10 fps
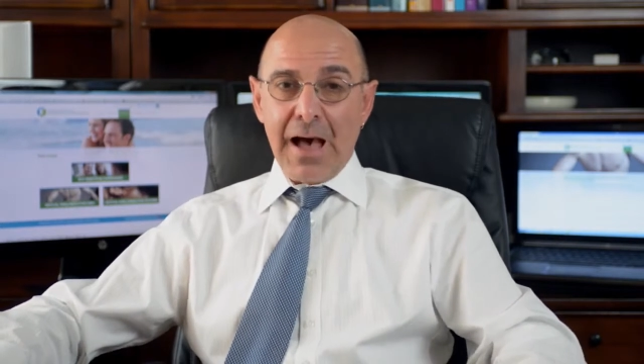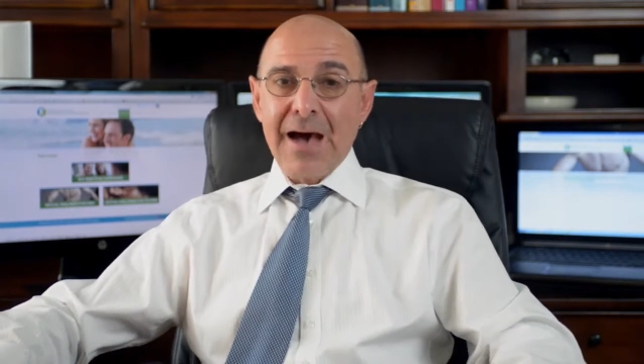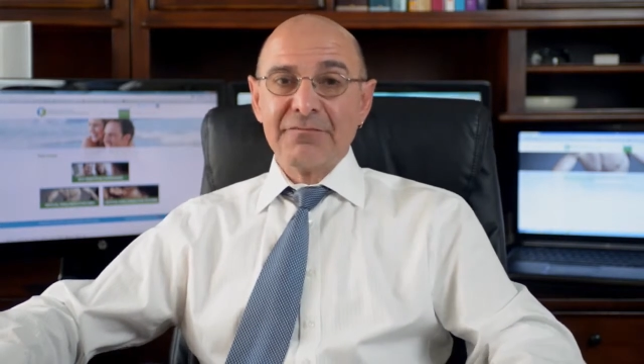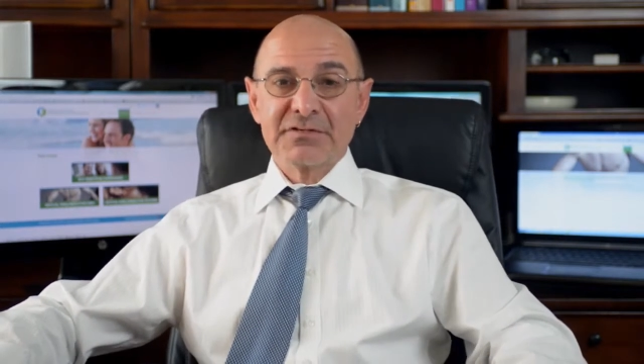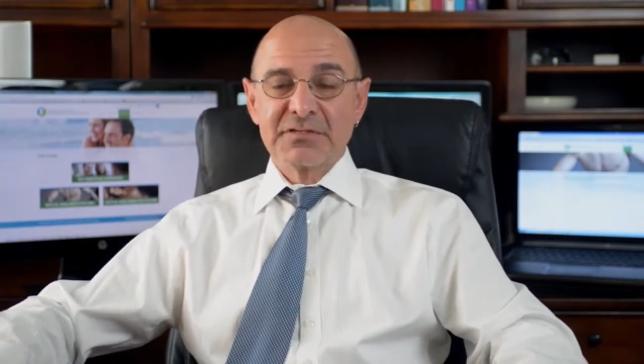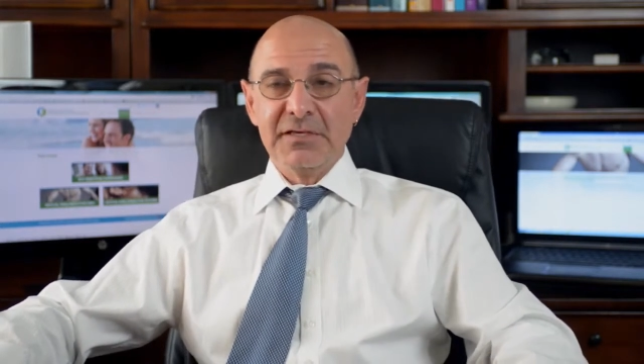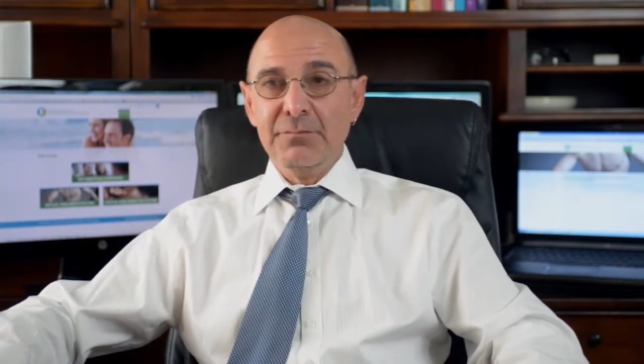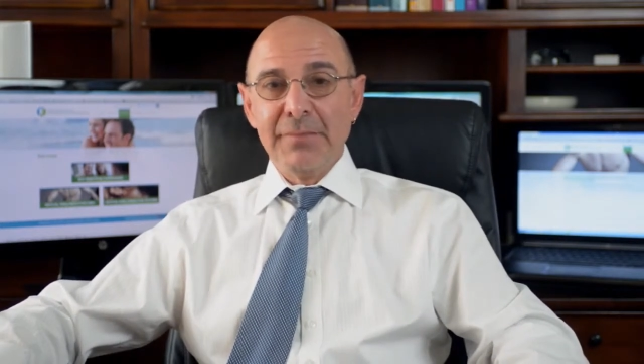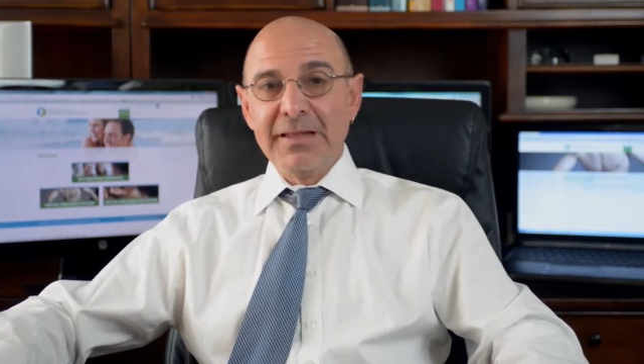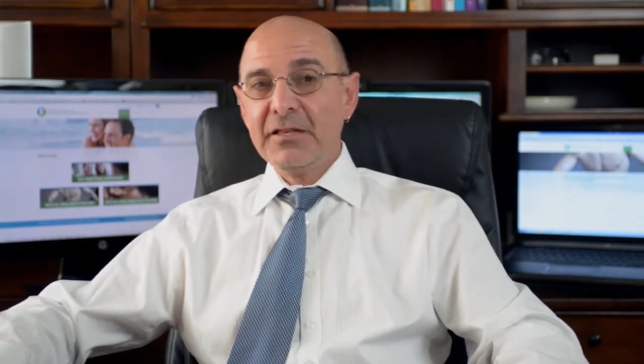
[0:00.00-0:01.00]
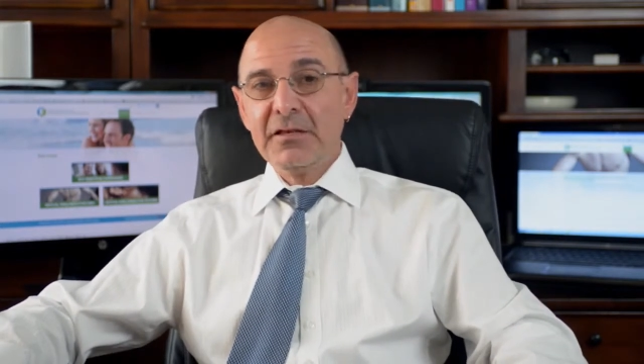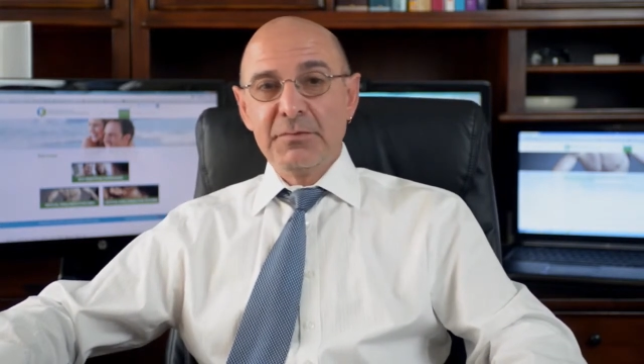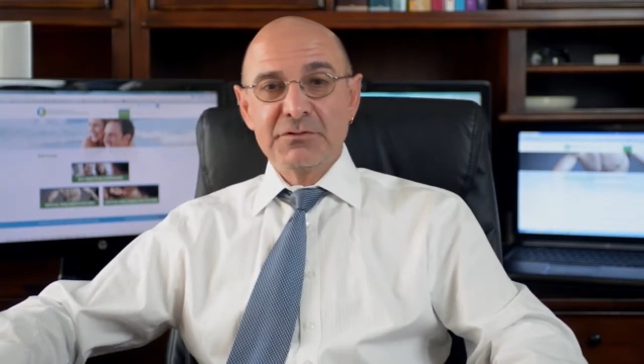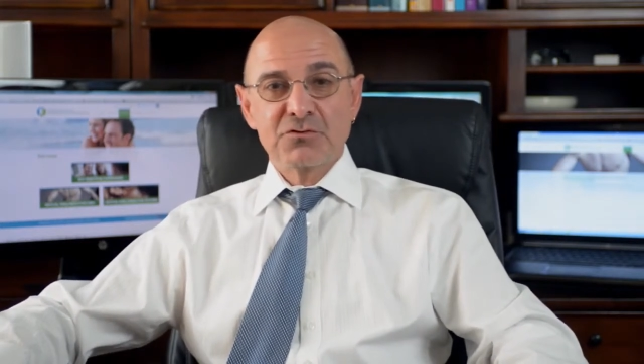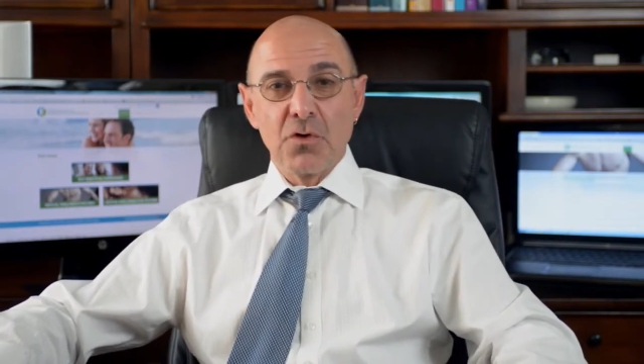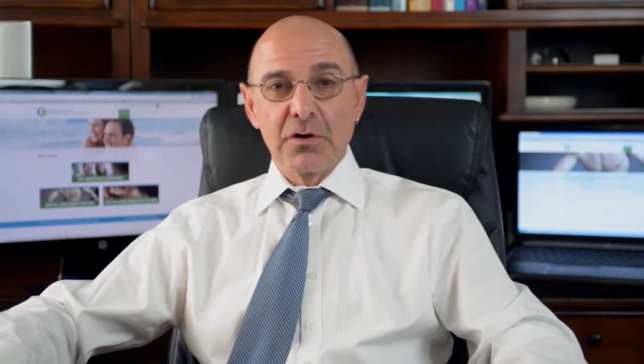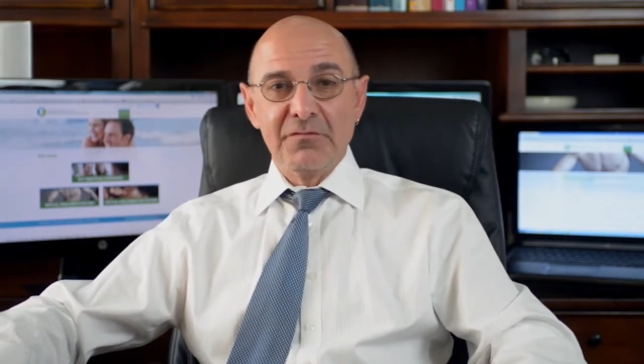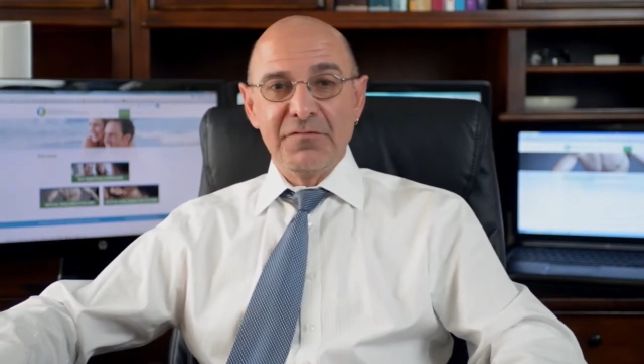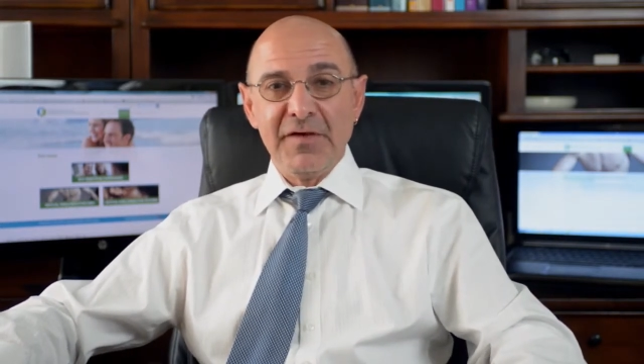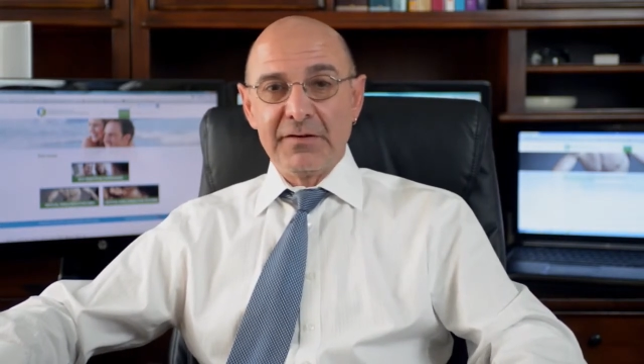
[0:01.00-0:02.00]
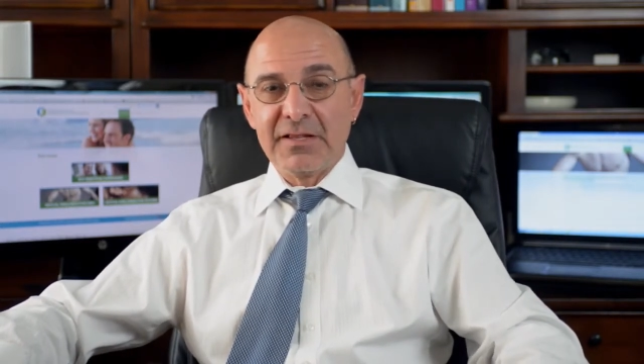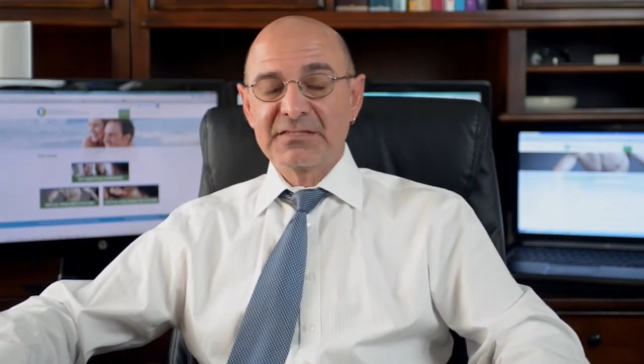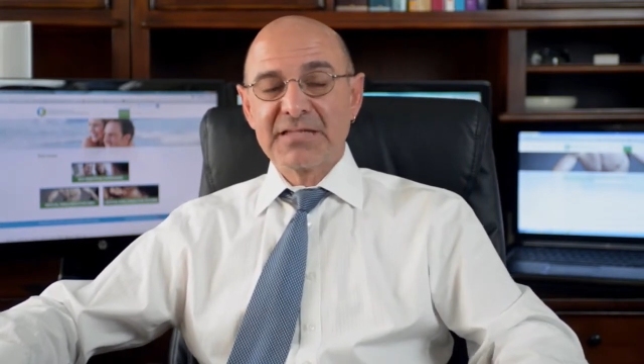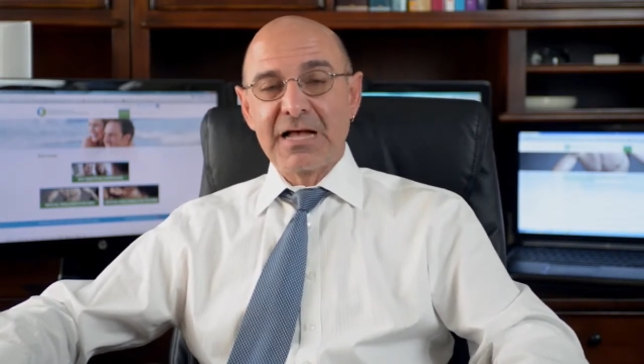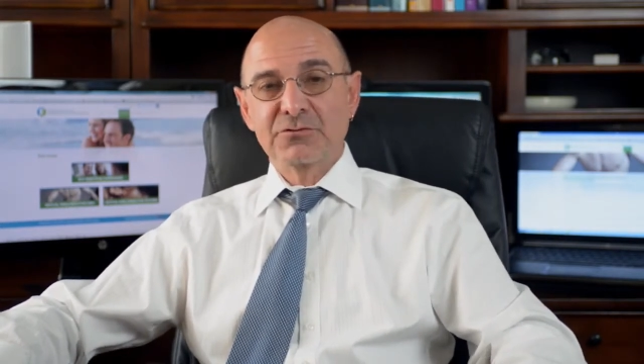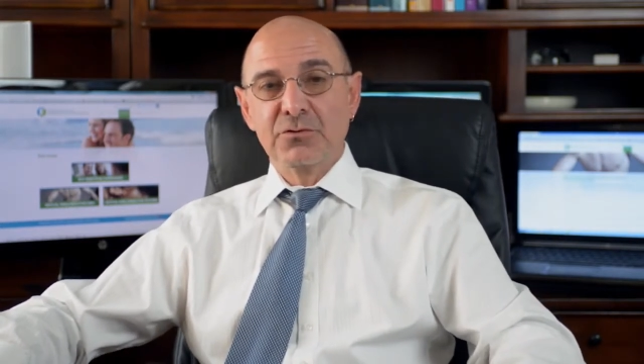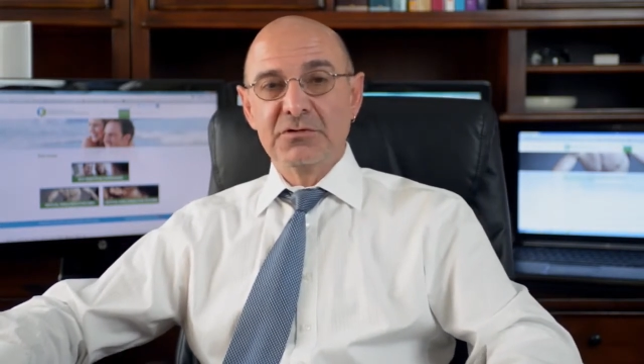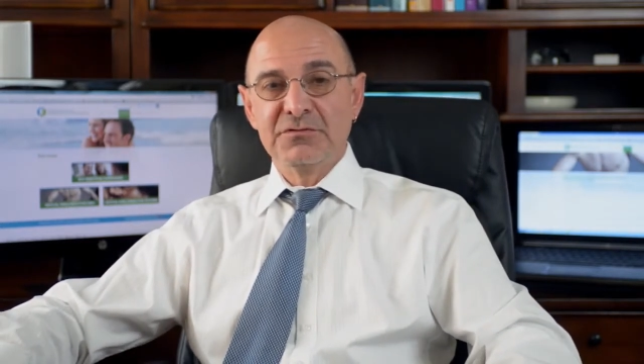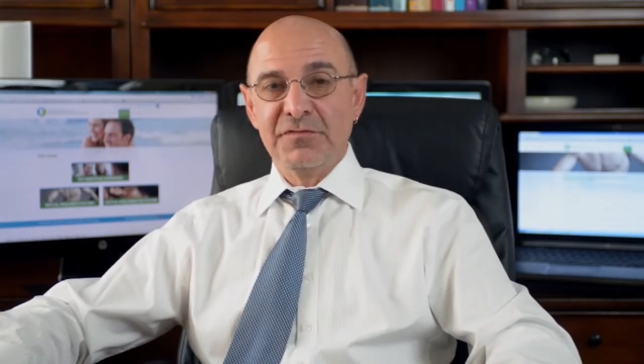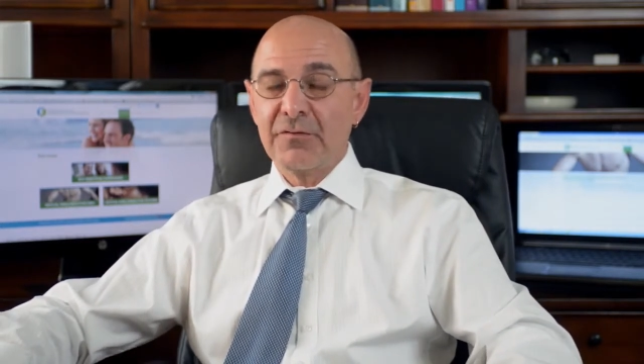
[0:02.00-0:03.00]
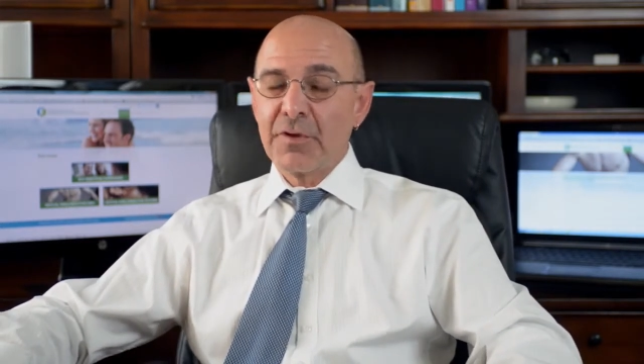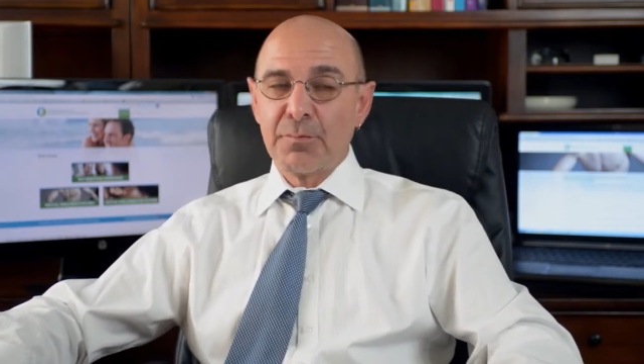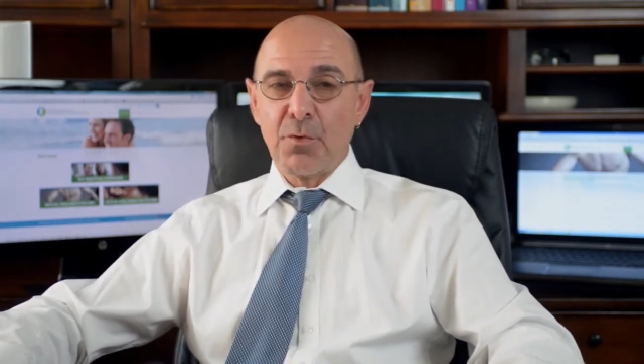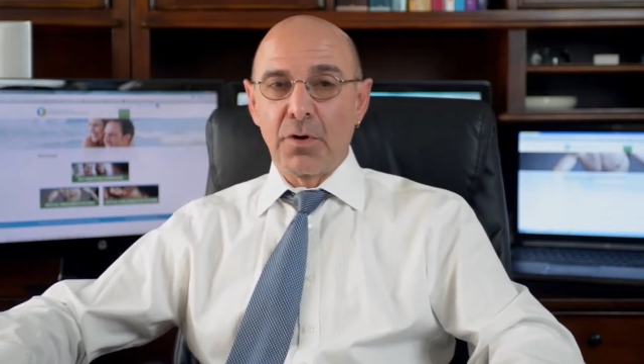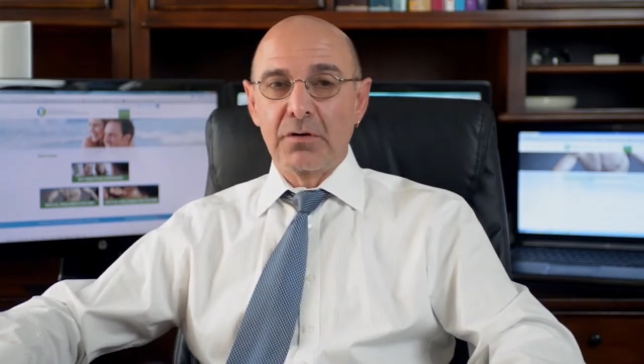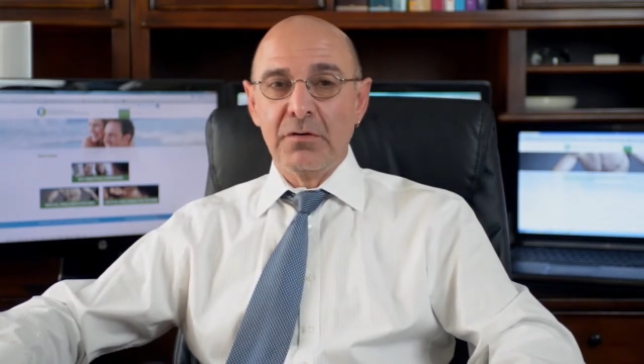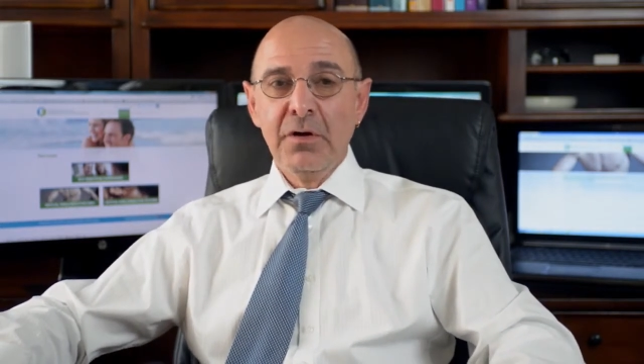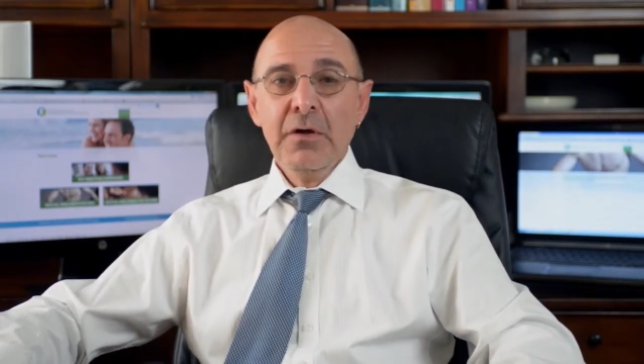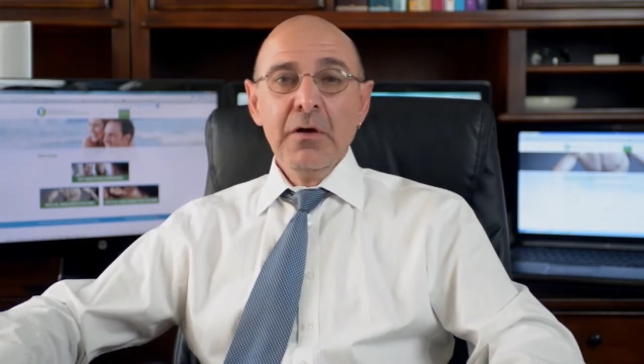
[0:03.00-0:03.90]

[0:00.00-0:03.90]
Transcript: Obviously, men need to be strong and fit. Testosterone is very important